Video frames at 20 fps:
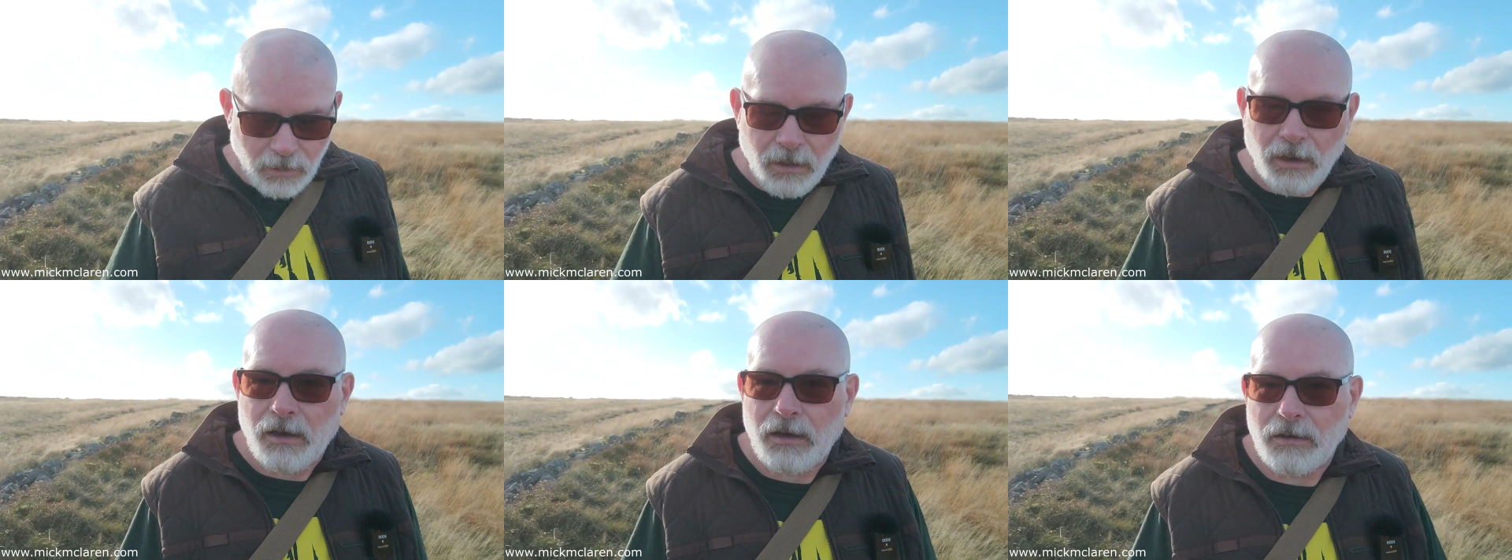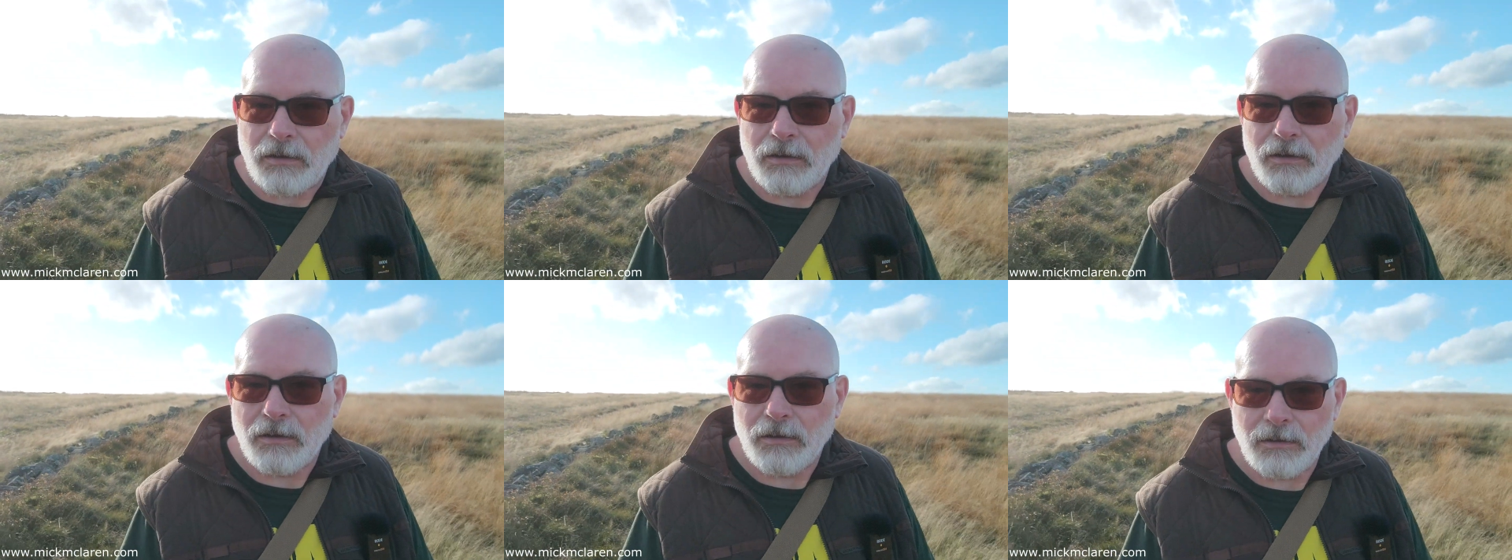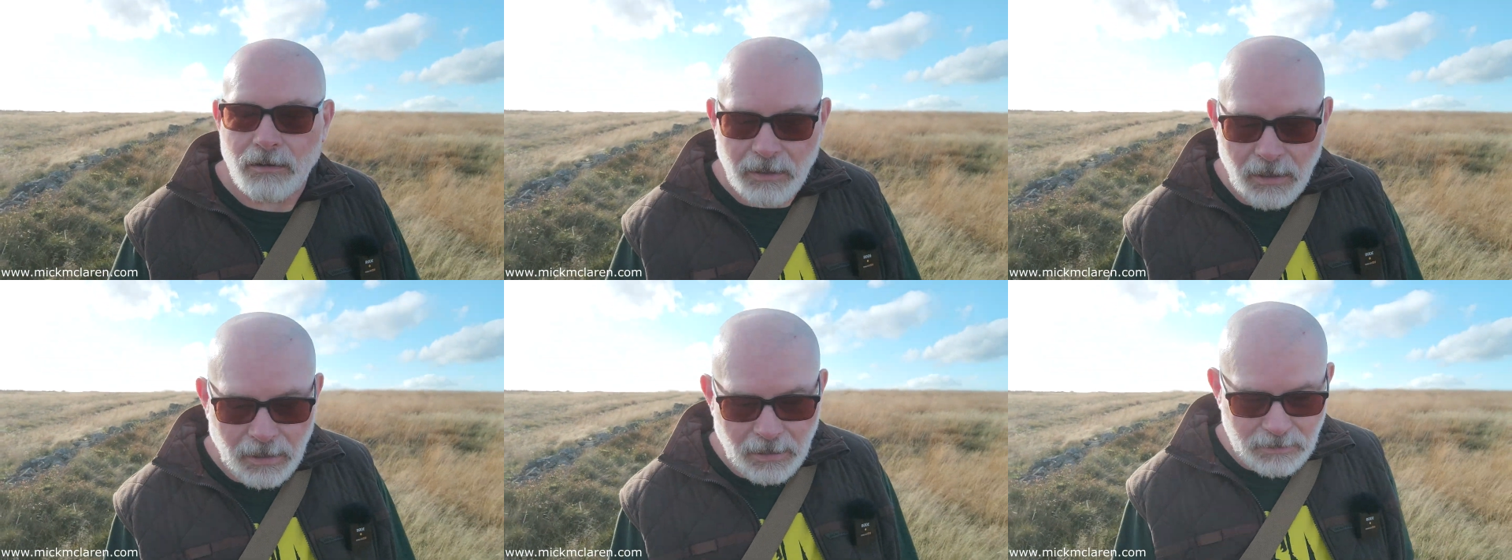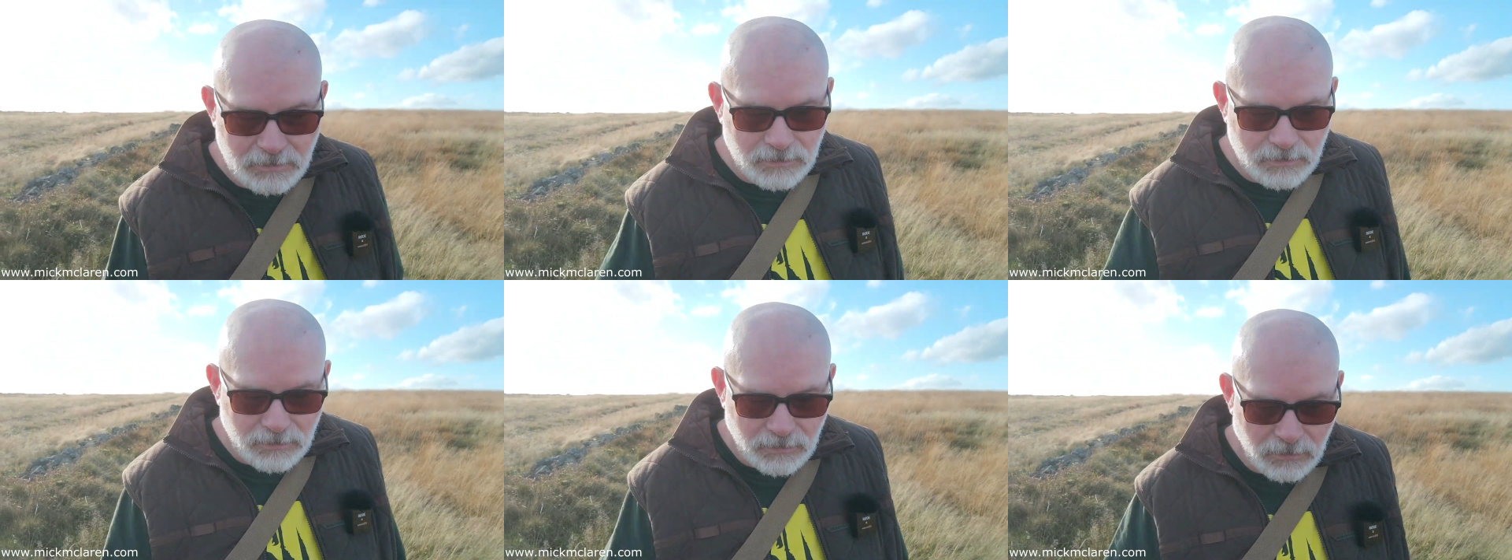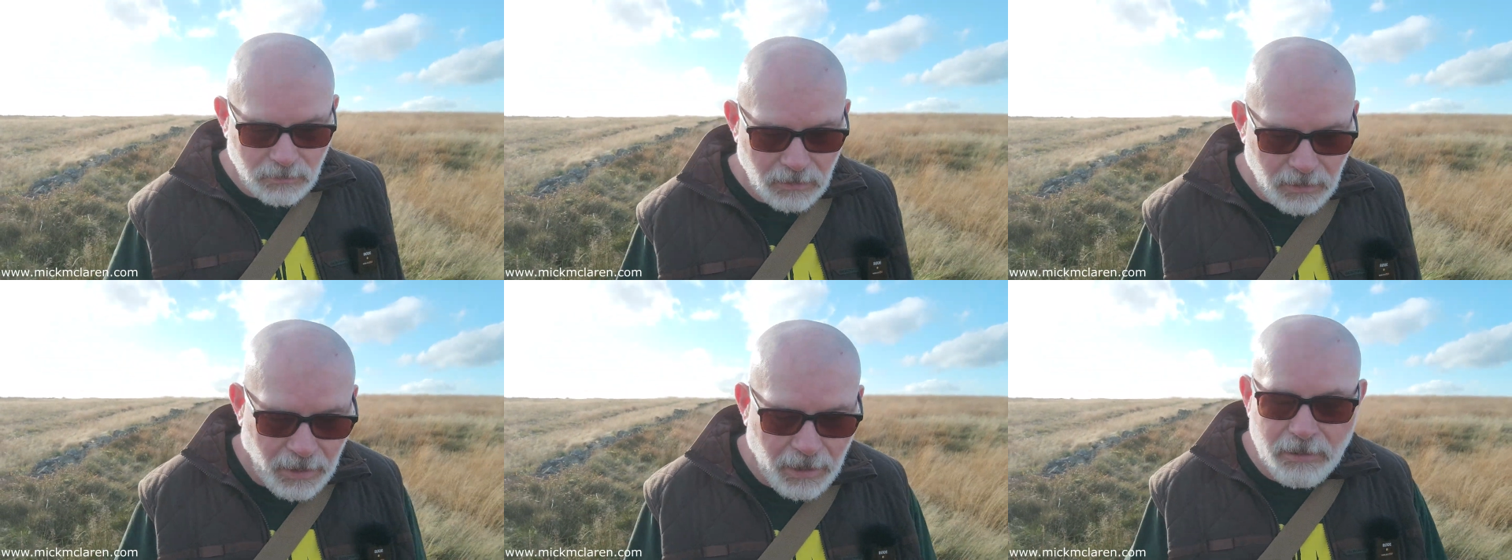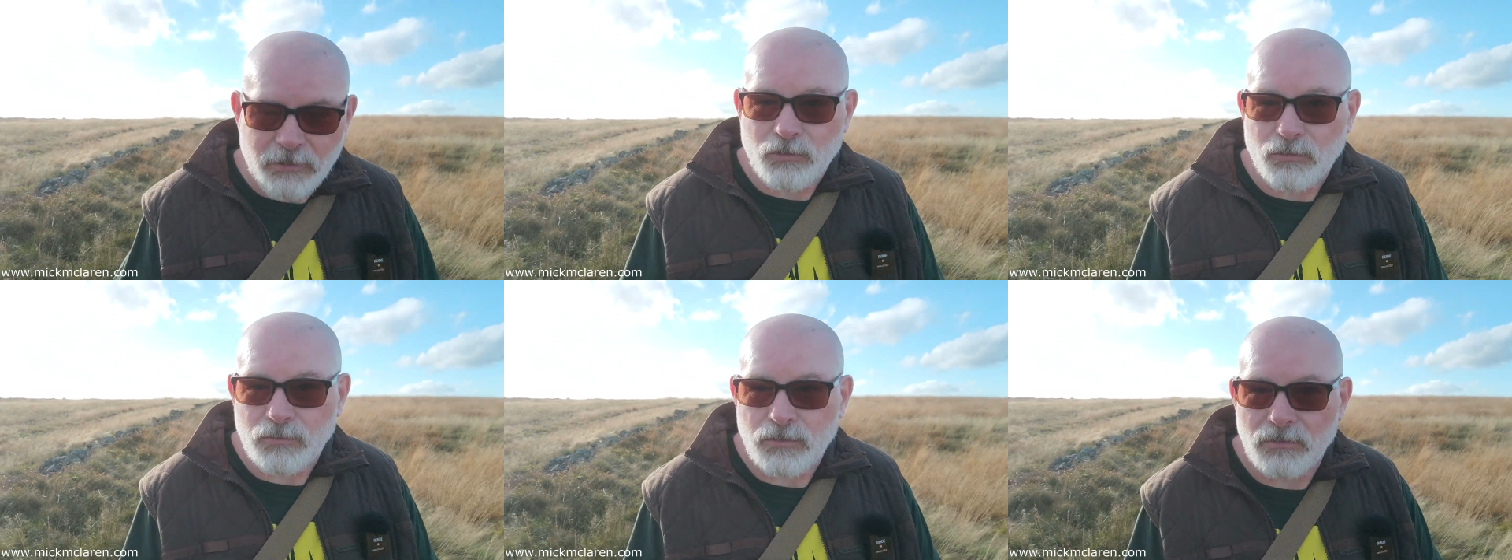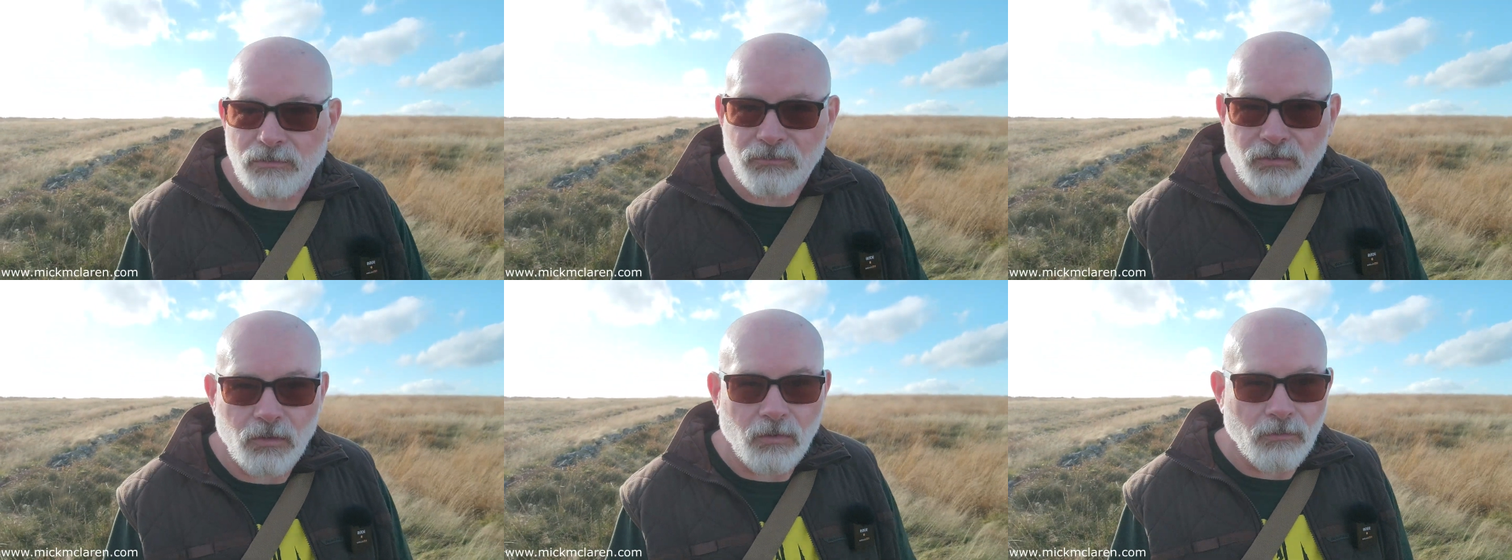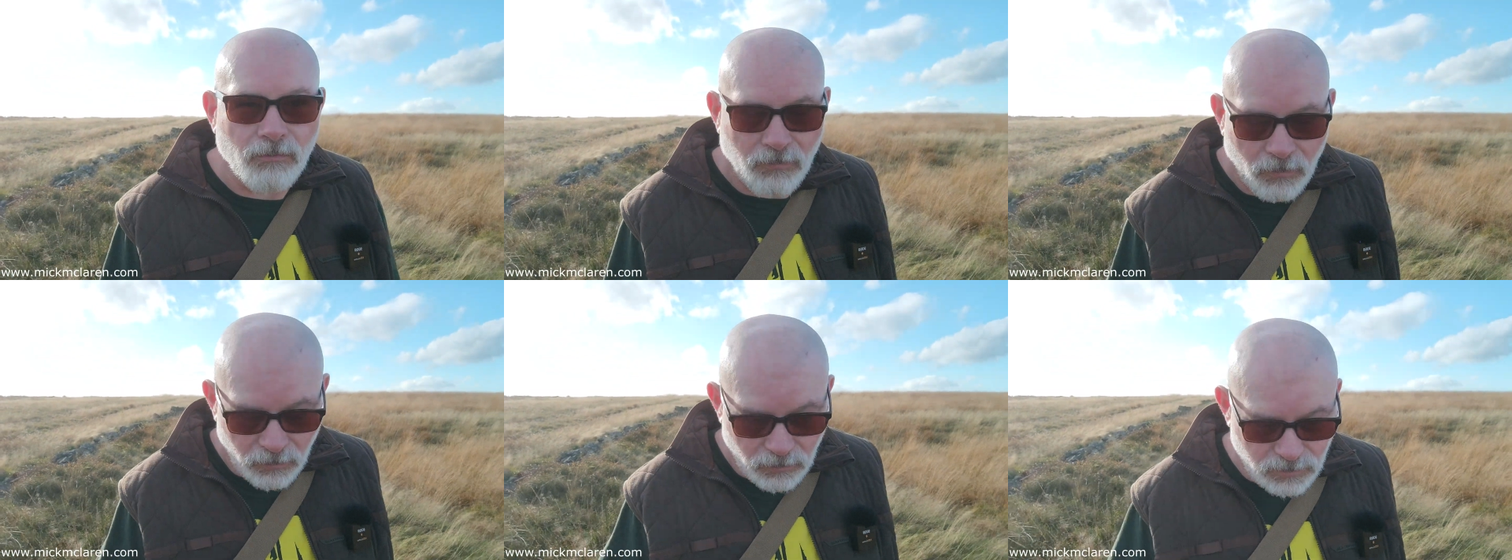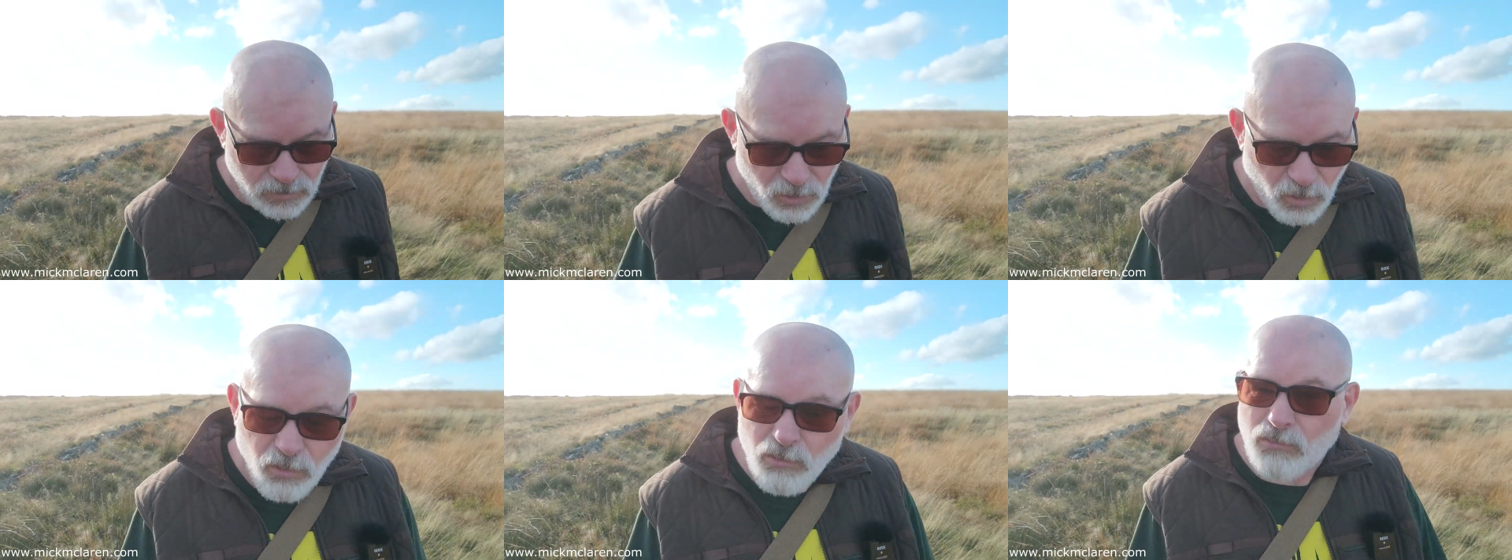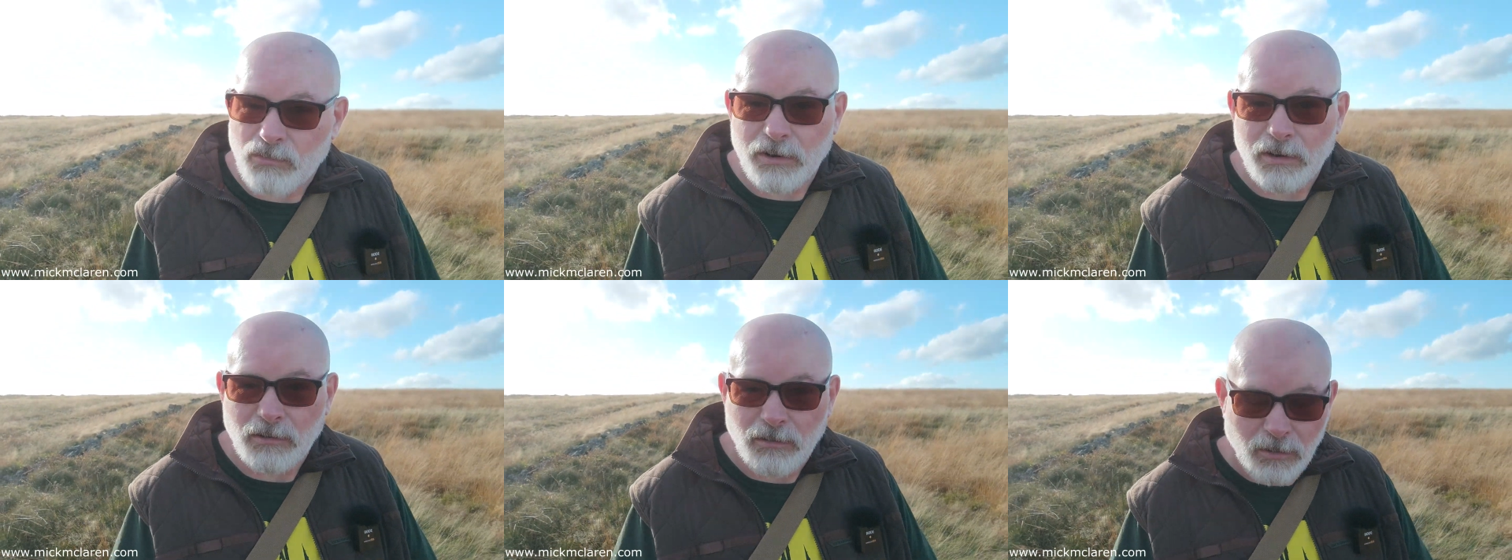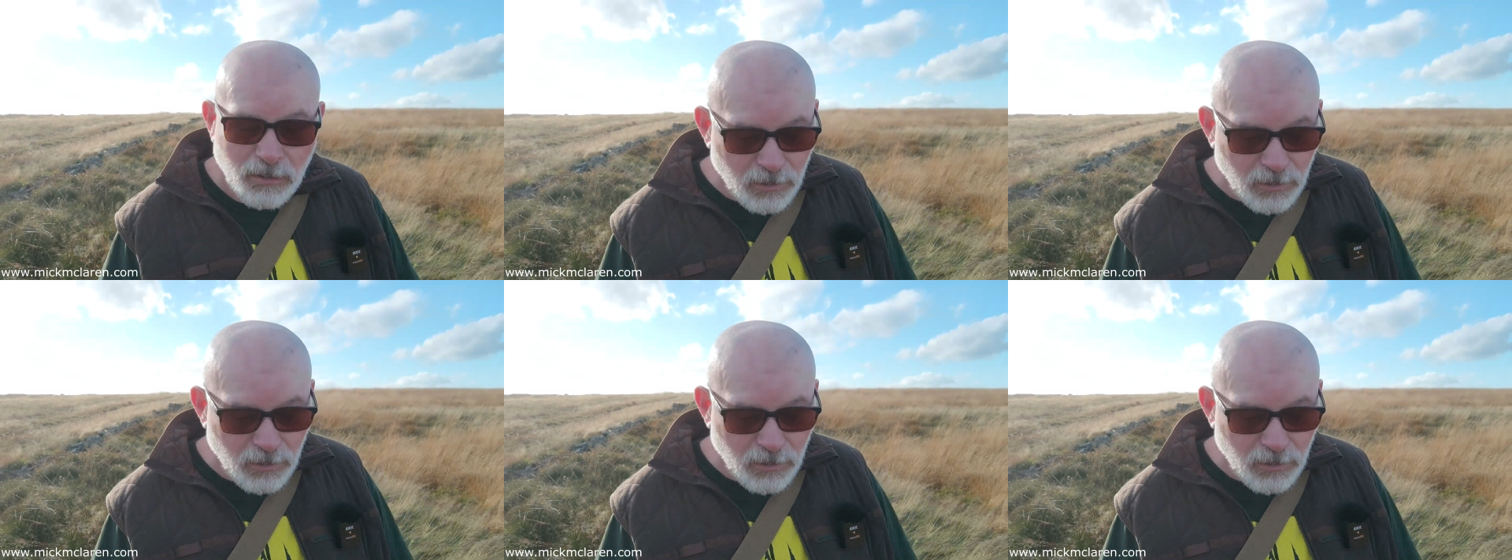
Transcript: and had underfoot for us all.